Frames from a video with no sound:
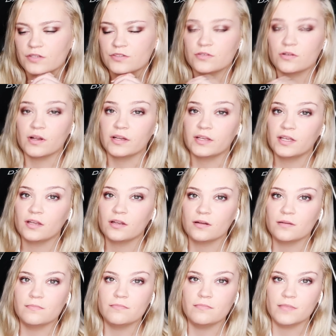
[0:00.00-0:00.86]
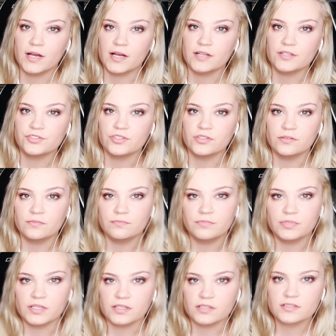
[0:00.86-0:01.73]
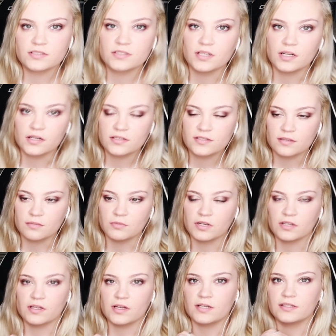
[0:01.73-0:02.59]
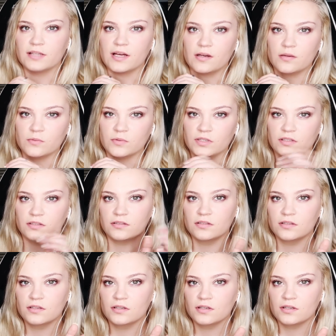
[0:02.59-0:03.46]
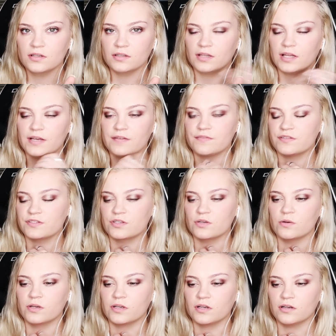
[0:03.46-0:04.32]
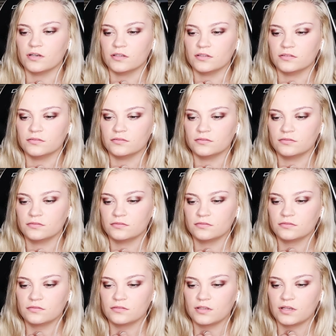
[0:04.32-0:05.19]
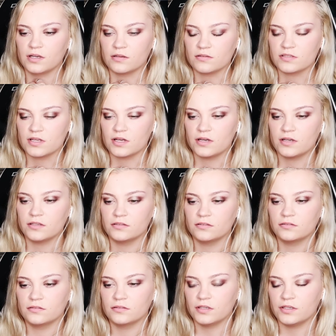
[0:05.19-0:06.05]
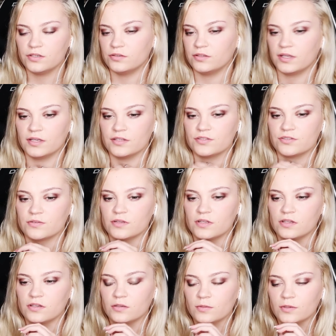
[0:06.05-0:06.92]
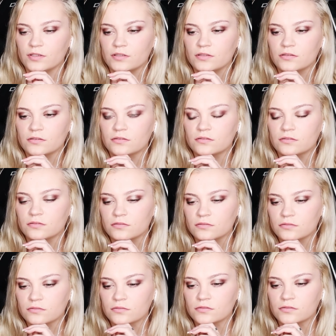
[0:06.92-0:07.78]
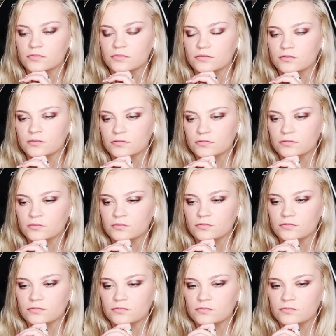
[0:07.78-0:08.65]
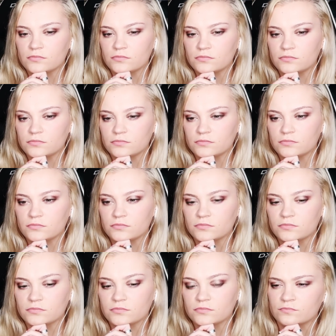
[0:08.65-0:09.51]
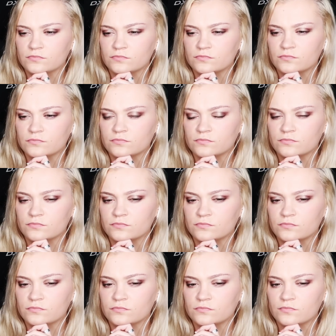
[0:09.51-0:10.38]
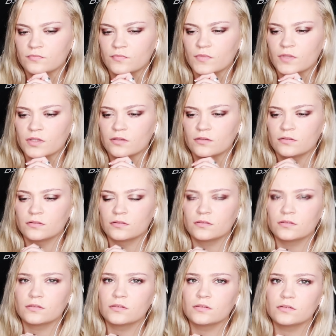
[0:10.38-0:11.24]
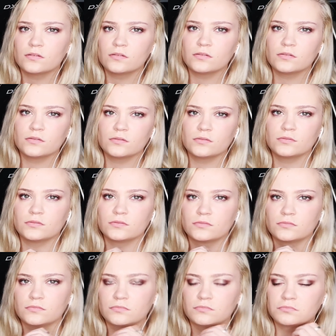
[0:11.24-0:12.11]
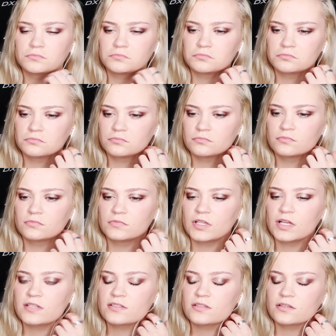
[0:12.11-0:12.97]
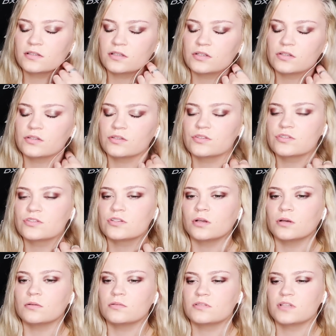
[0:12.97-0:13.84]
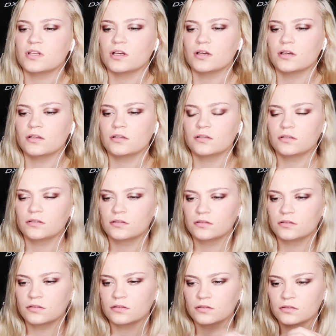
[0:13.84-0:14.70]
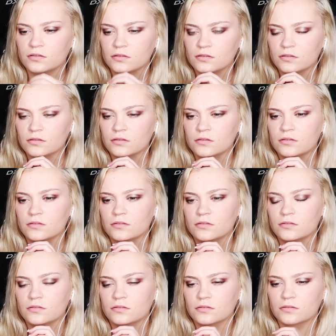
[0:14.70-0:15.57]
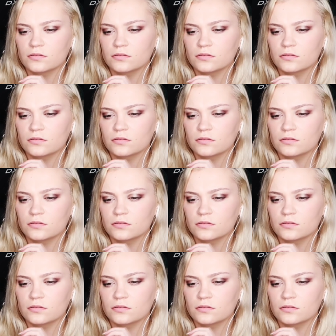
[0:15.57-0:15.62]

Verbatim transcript: Dude, I can't imagine being stuck somewhere like that when life is going on. Yeah, which is three outside, times worse. And you can't do anything about and it. Look how well Carol managed to let it go. You're not getting out early. Mm. That's, literally so sad. her fun with you.